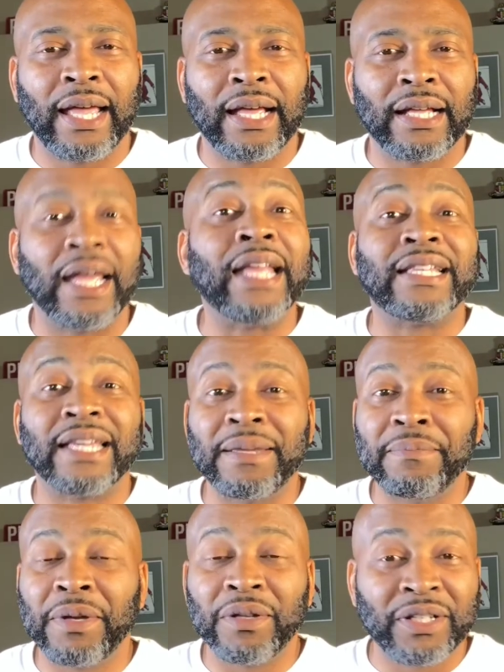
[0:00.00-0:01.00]
and team
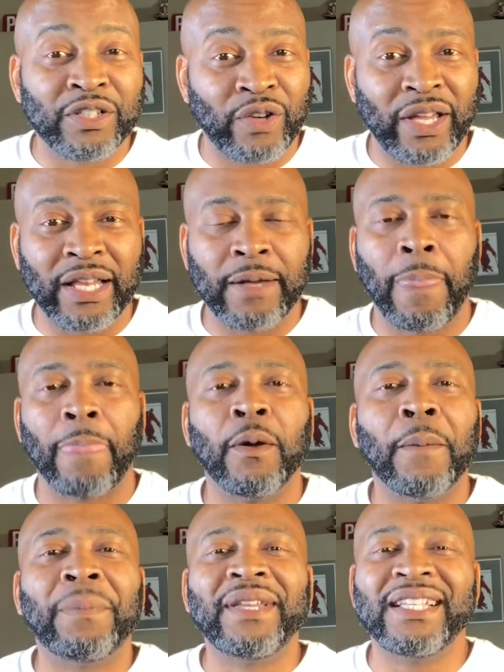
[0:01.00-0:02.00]
building training,
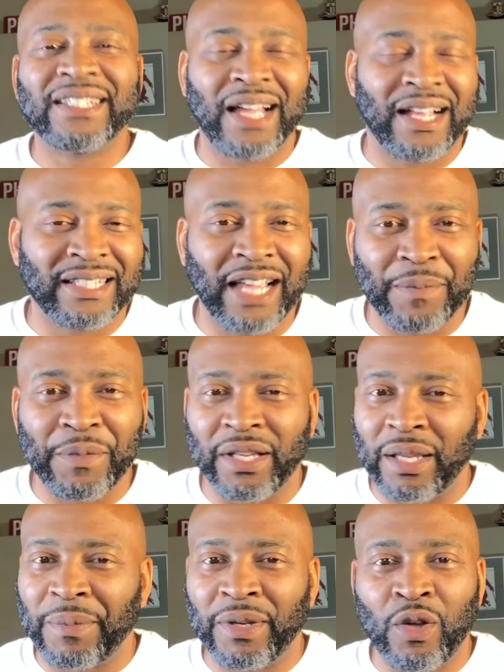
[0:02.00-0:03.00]
please contact me and
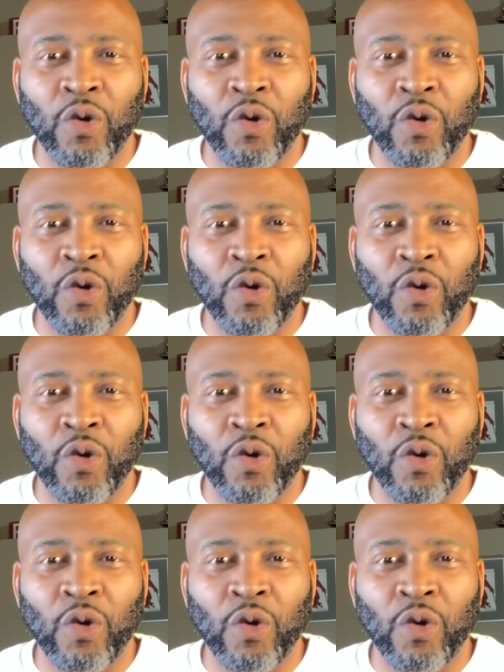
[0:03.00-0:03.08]
let me know.